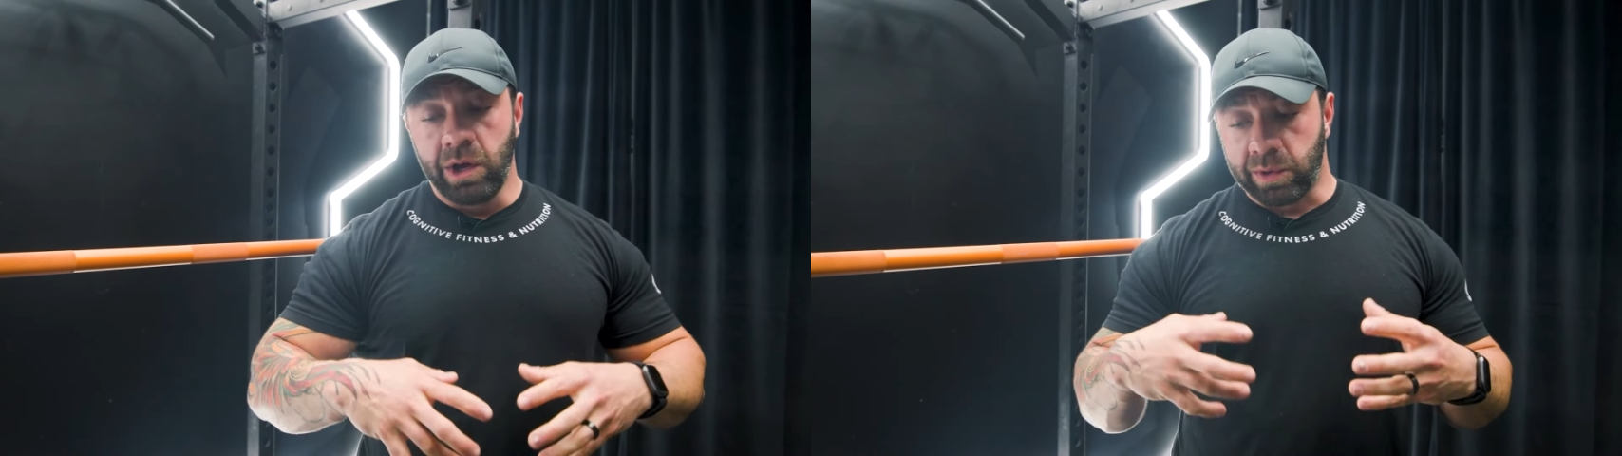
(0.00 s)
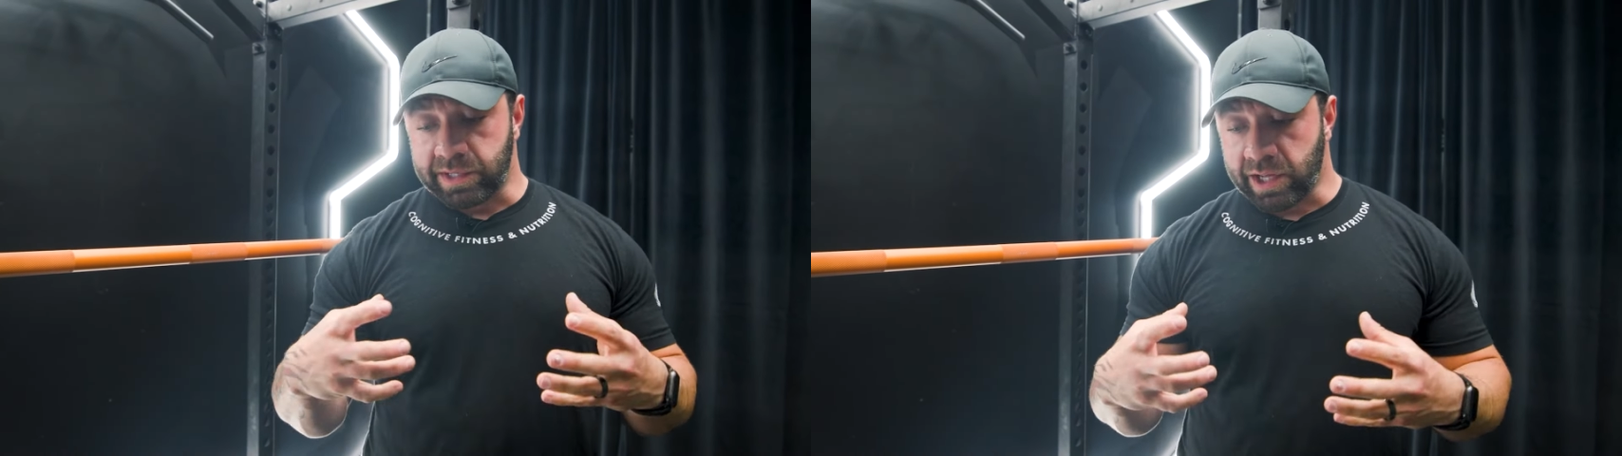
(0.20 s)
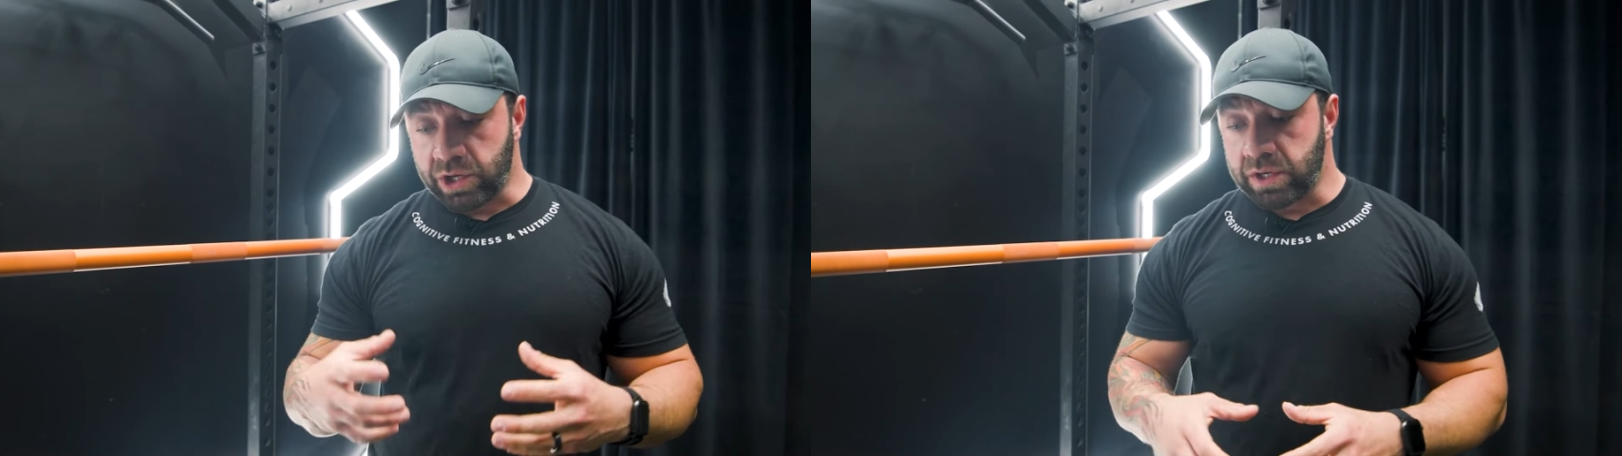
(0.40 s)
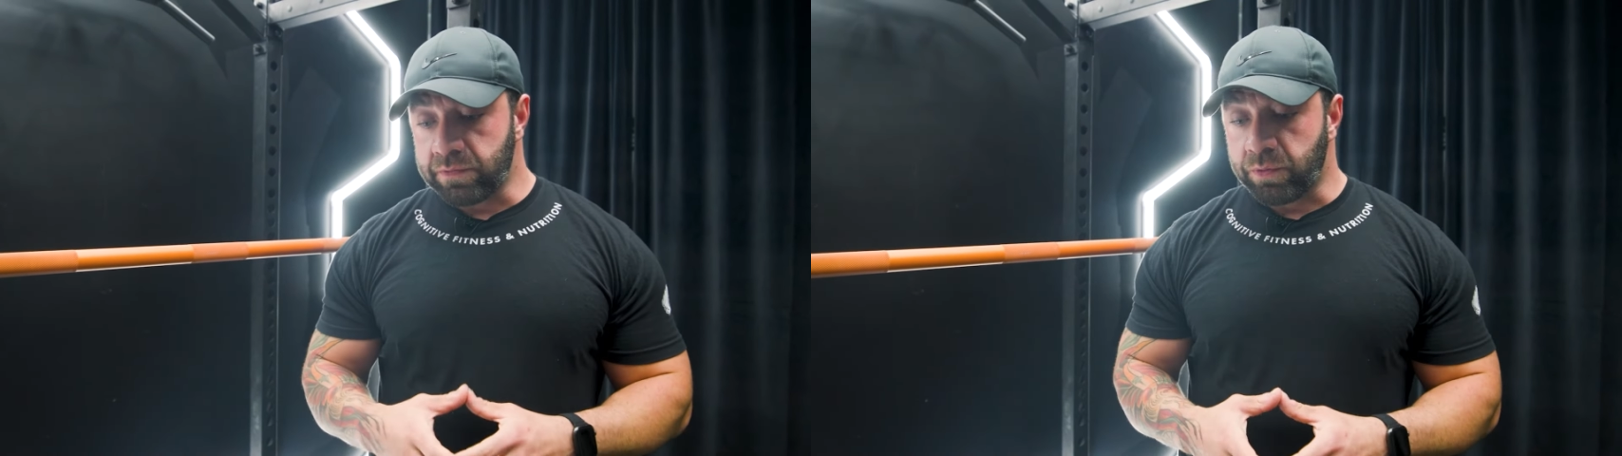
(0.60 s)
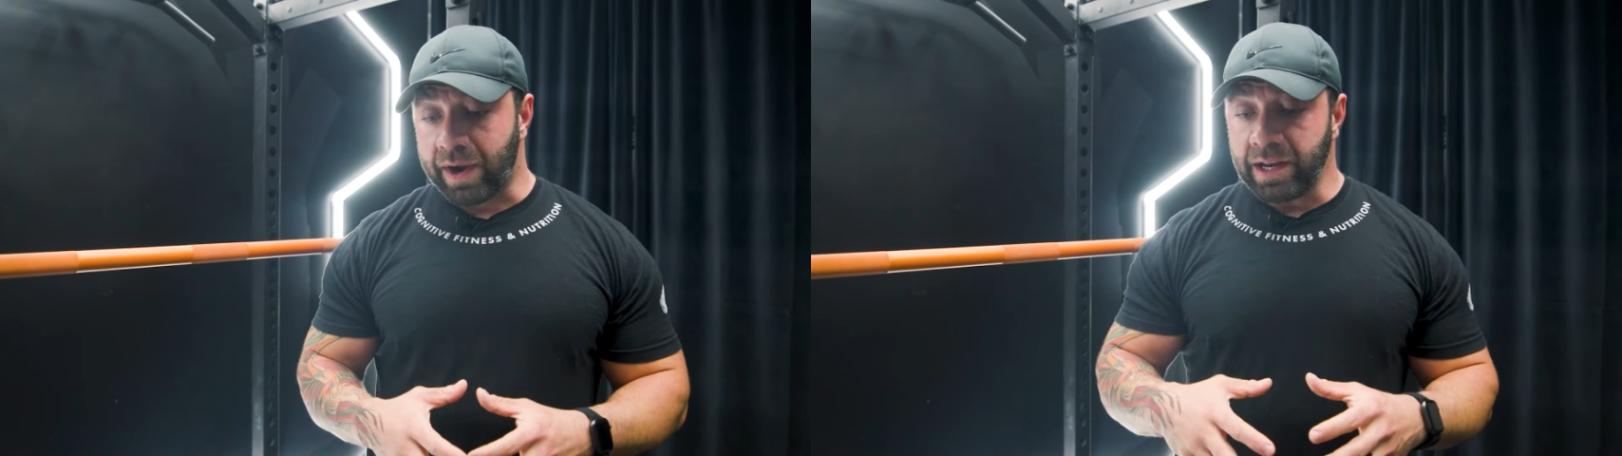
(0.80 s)
or discussion
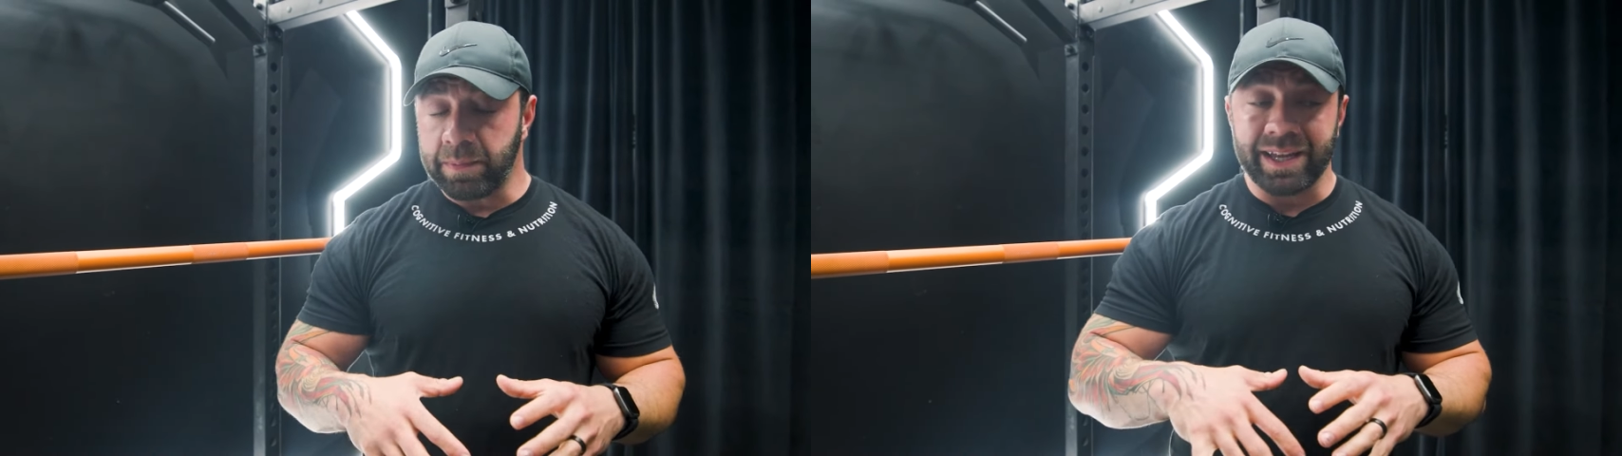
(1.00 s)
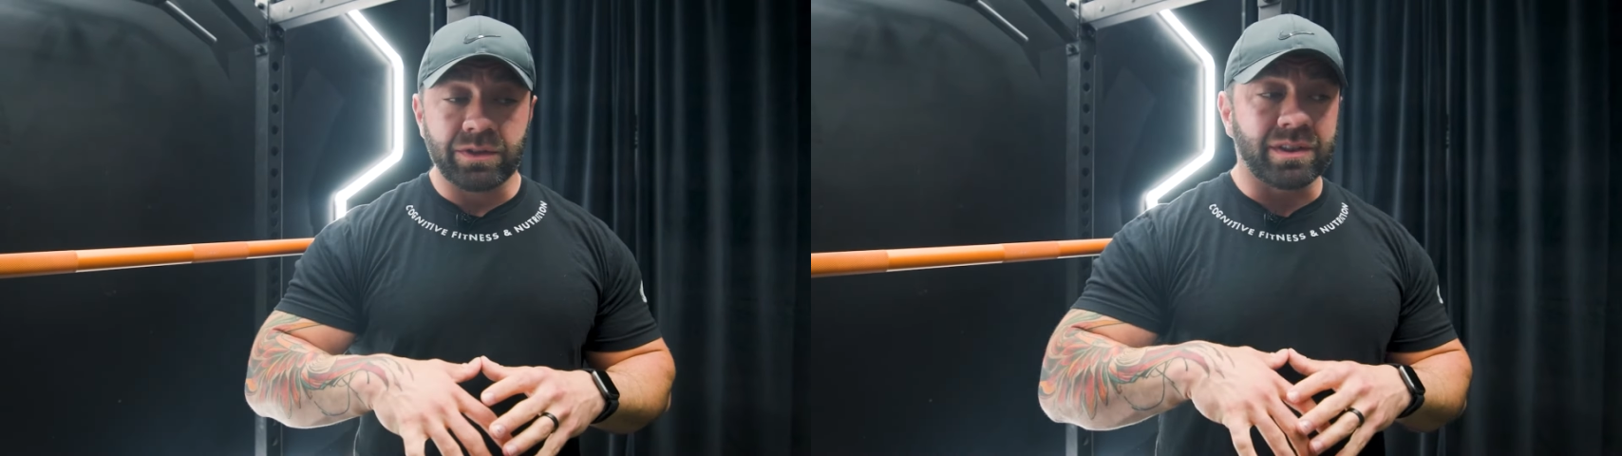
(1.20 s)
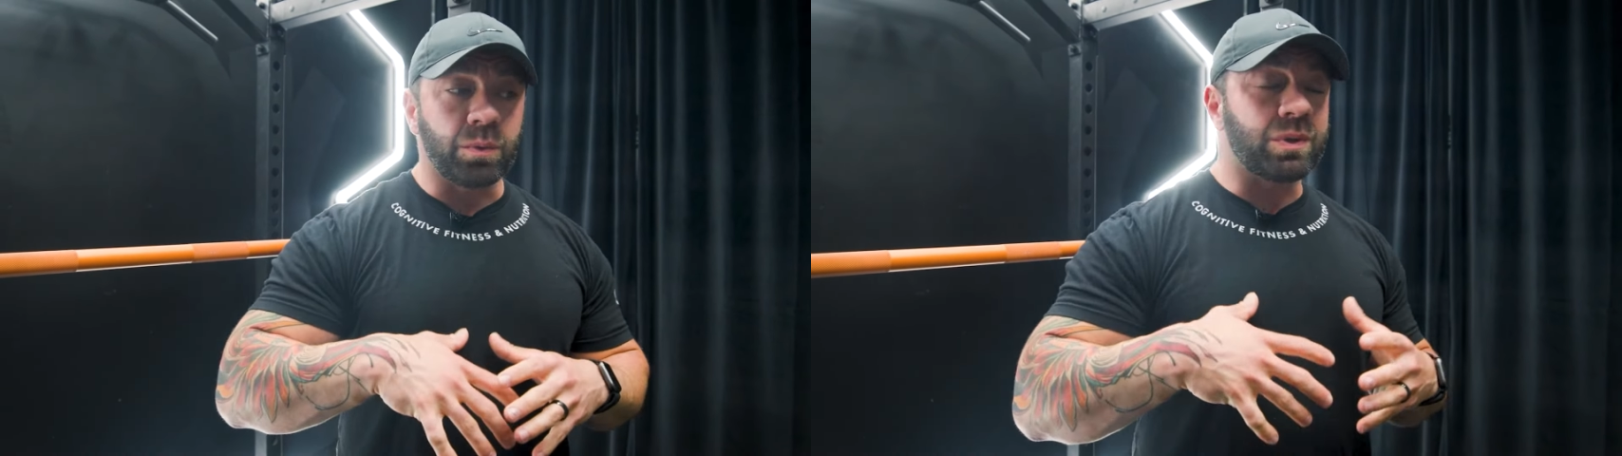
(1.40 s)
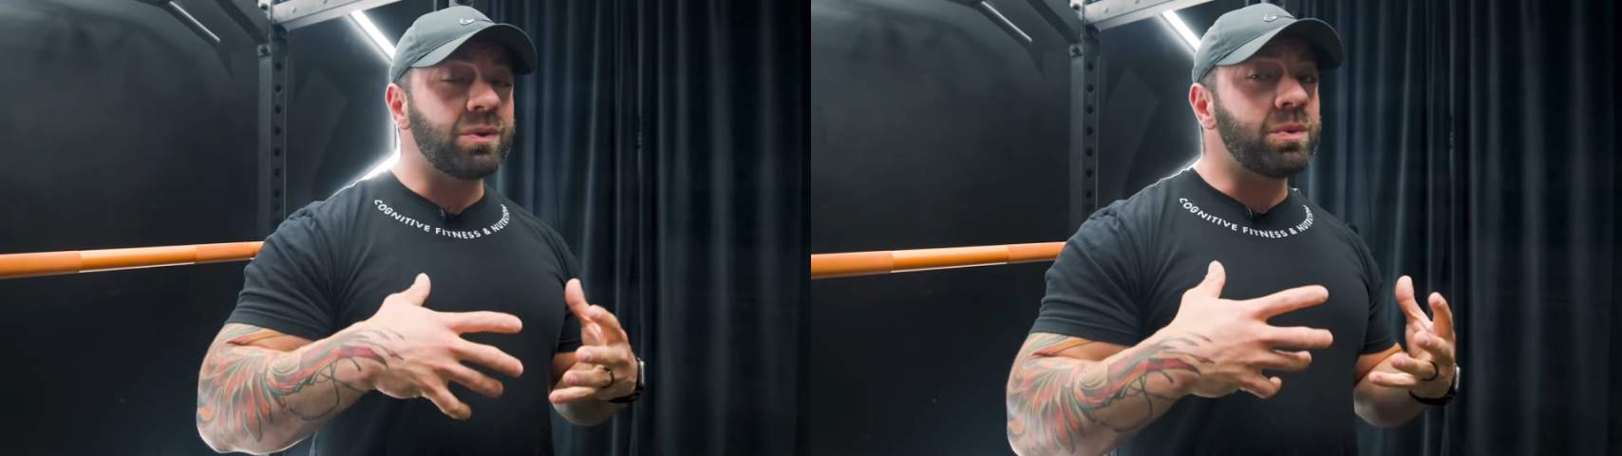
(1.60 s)
for anybody out there that really